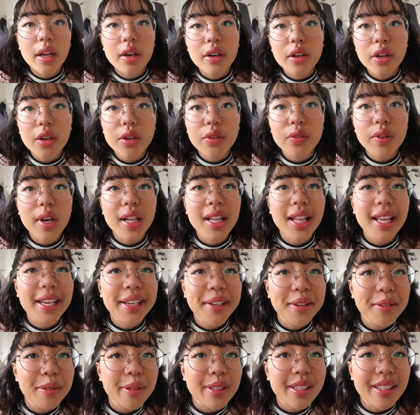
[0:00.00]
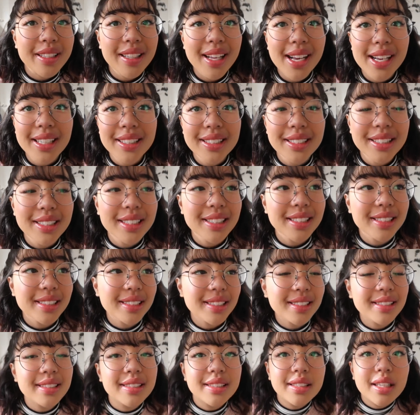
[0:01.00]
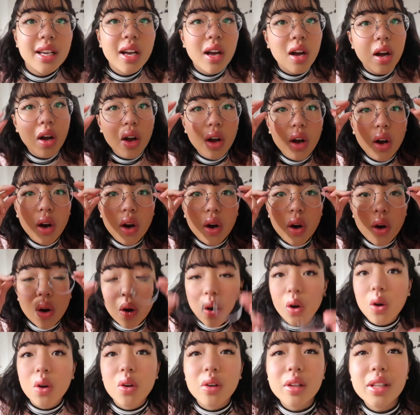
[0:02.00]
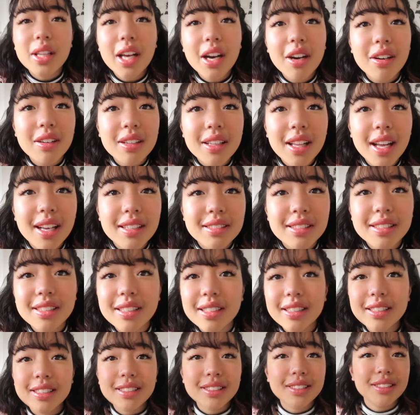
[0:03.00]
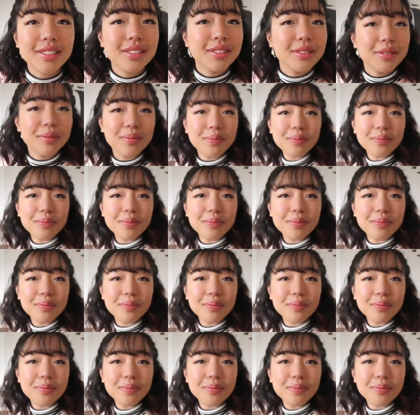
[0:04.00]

I don't know if I like it with glasses or without glasses.